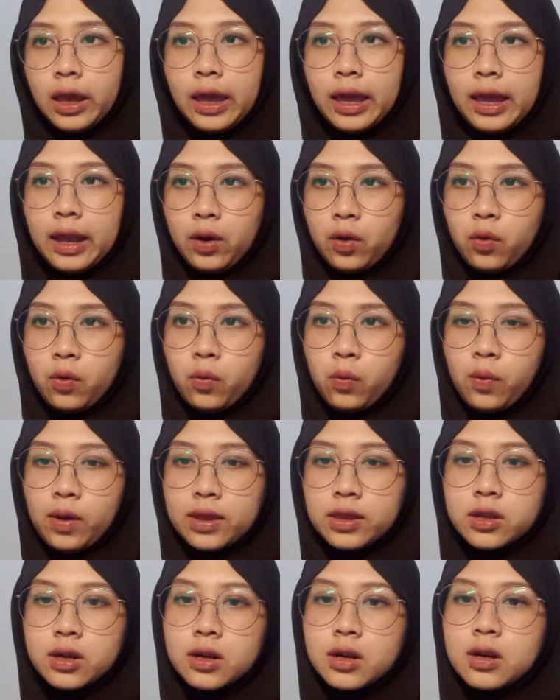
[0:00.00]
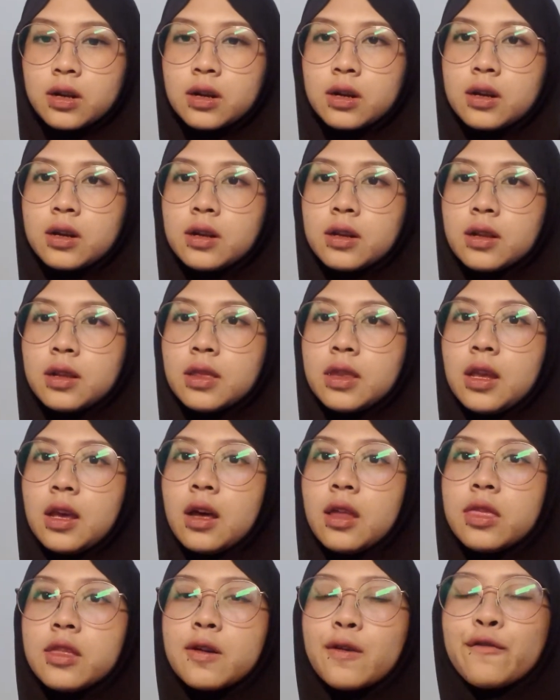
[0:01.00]
and whether the
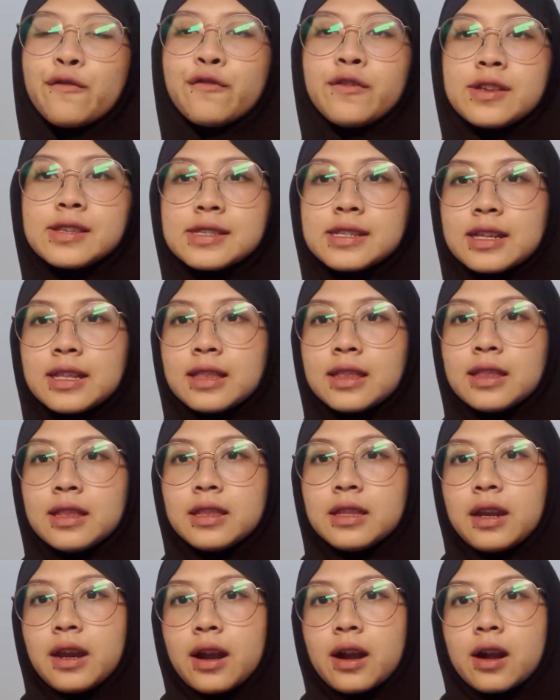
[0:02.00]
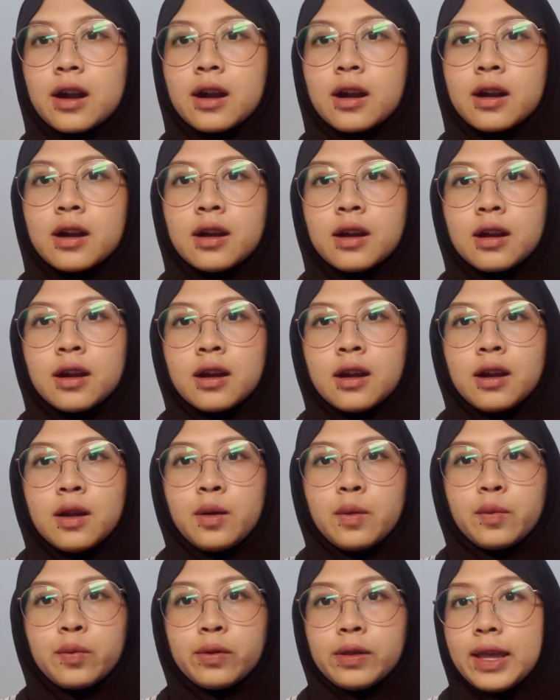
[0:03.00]
other visit their
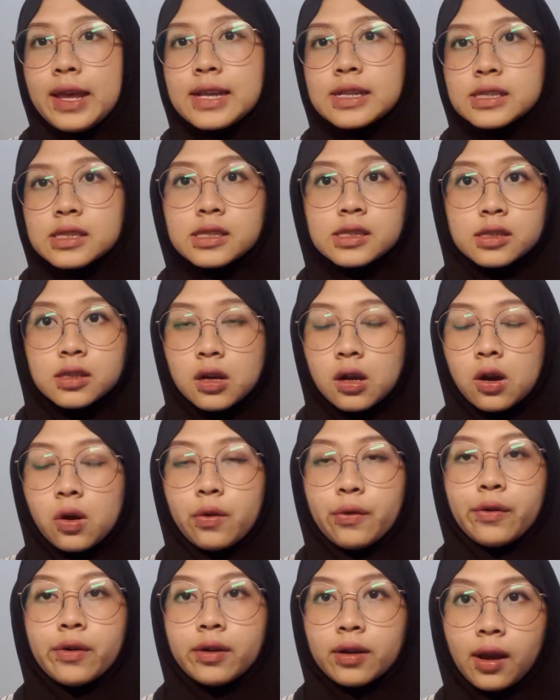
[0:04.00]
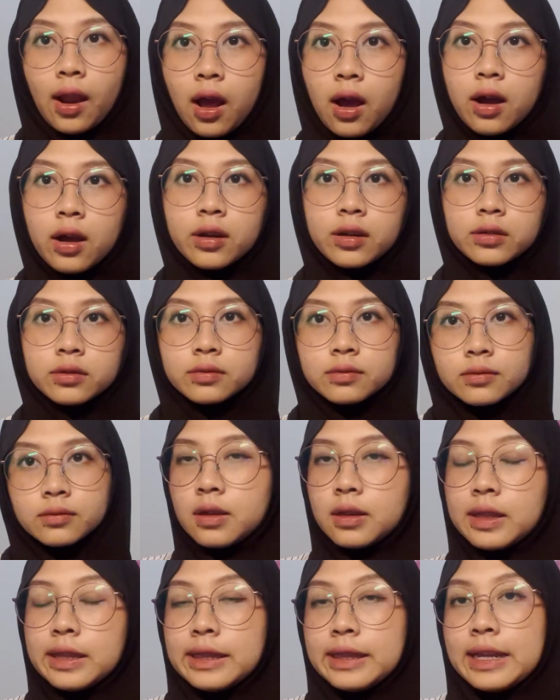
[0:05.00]
place or not.
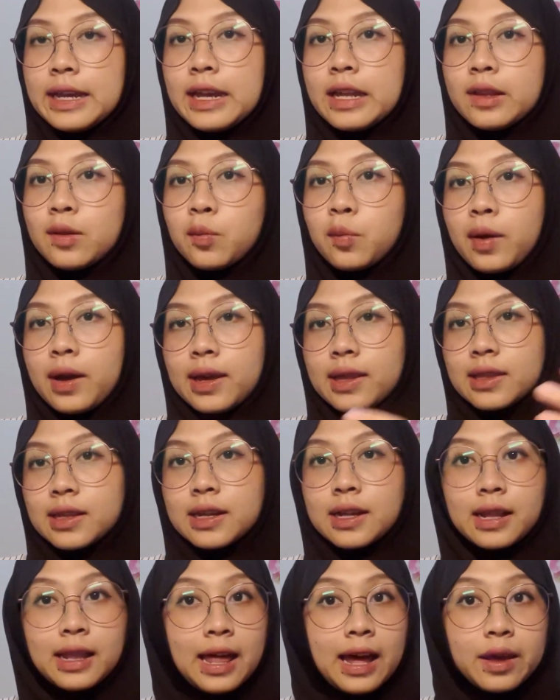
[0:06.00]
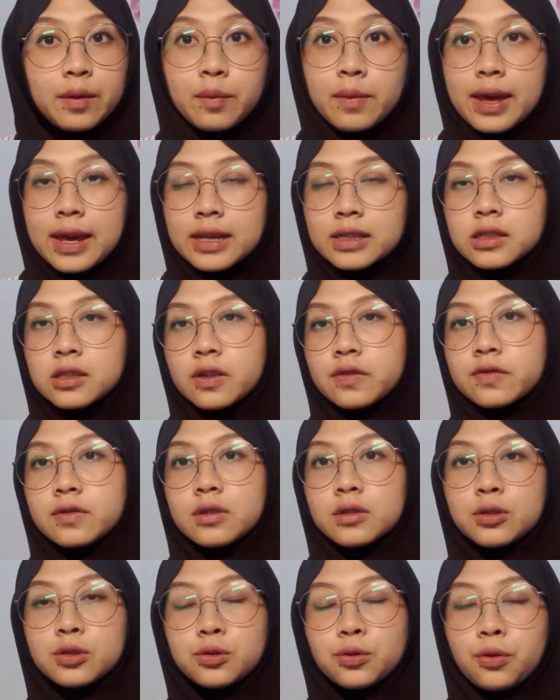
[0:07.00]
Then, by the climax of
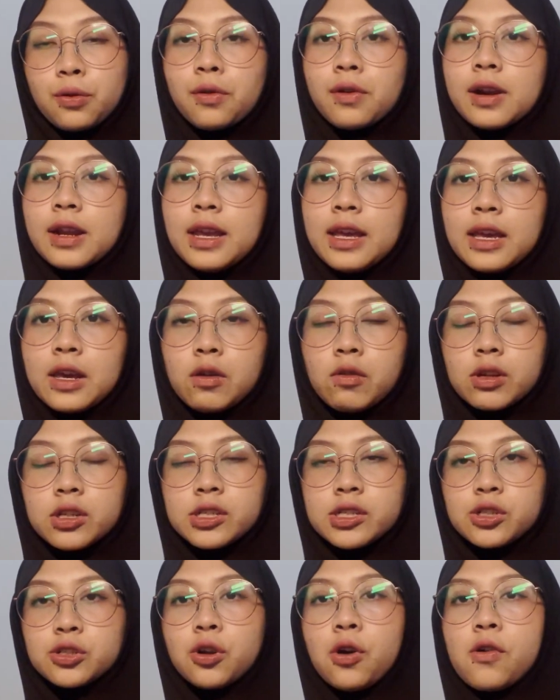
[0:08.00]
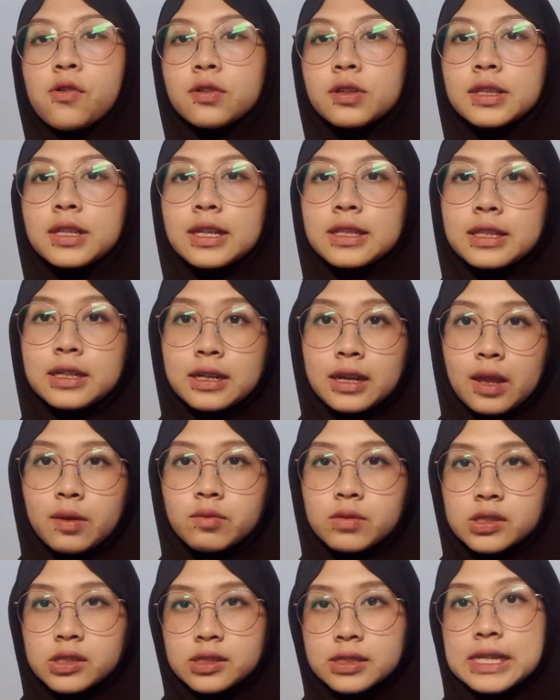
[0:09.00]
the story, it was shown that the
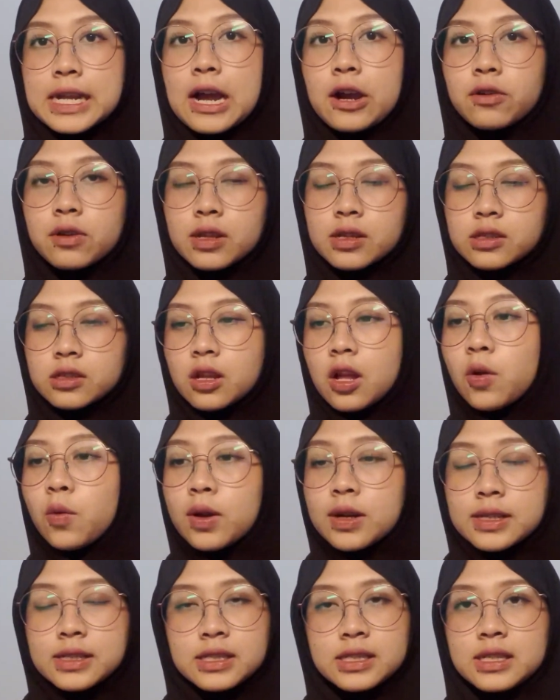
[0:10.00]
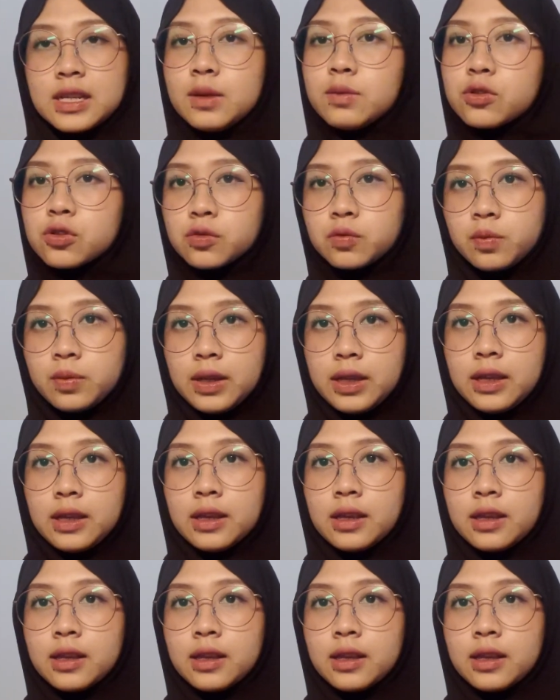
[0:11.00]
nameless town is not what it seemed to be.